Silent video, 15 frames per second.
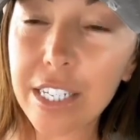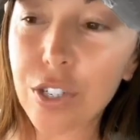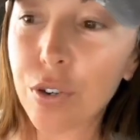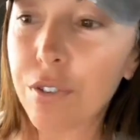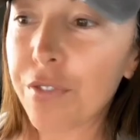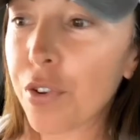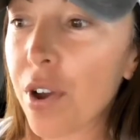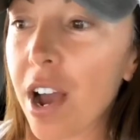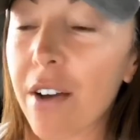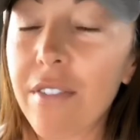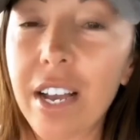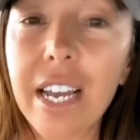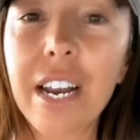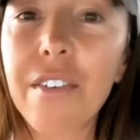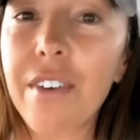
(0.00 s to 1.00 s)
So if you have
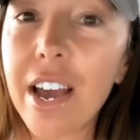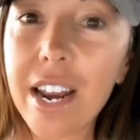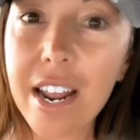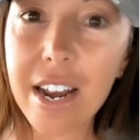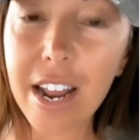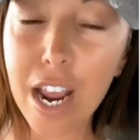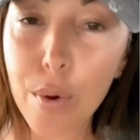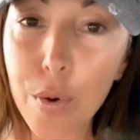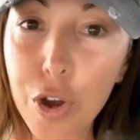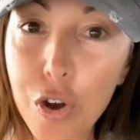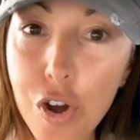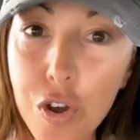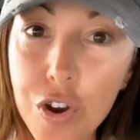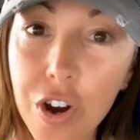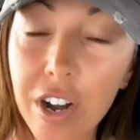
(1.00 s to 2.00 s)
like an event at night where you
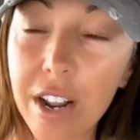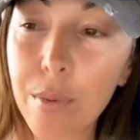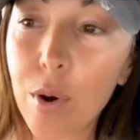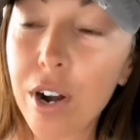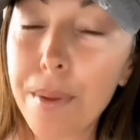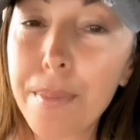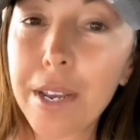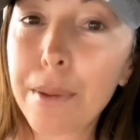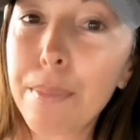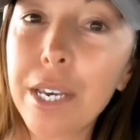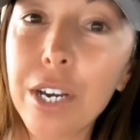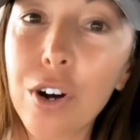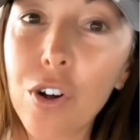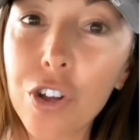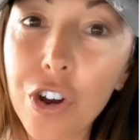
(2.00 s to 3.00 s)
know you're gonna want a big
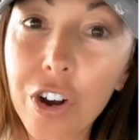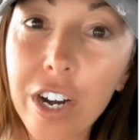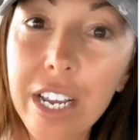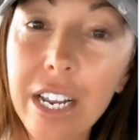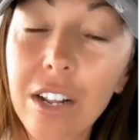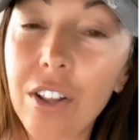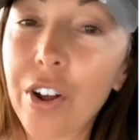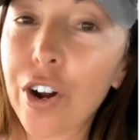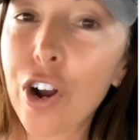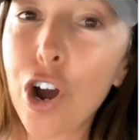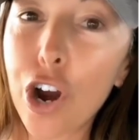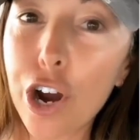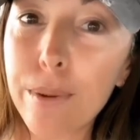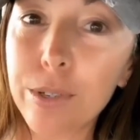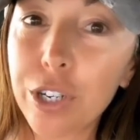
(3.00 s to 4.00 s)
meal, you're gonna eat a lot of
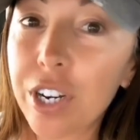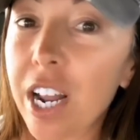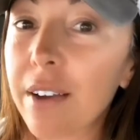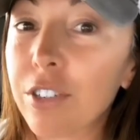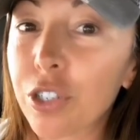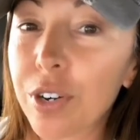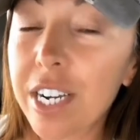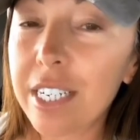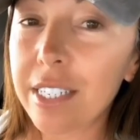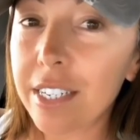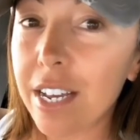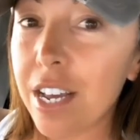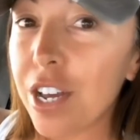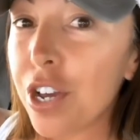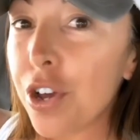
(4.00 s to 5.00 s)
carbs, you're gonna have drinks,
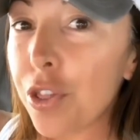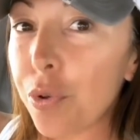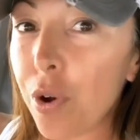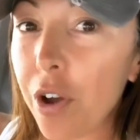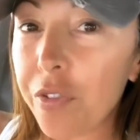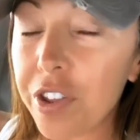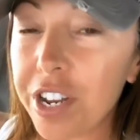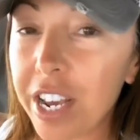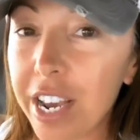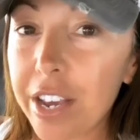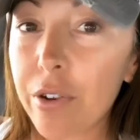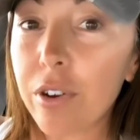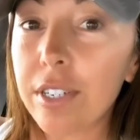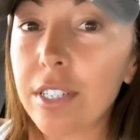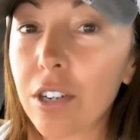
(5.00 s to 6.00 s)
throughout the day,
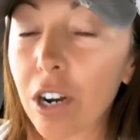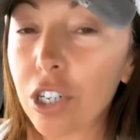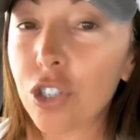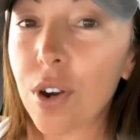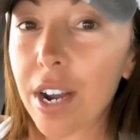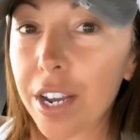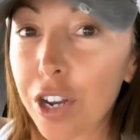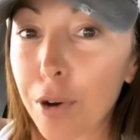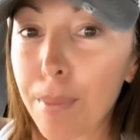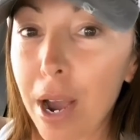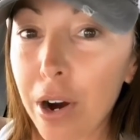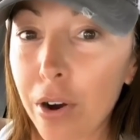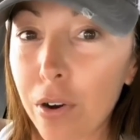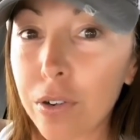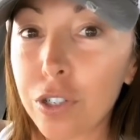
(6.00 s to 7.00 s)
you just start tracking your
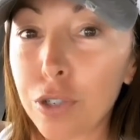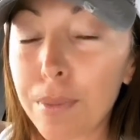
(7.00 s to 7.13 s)
macros.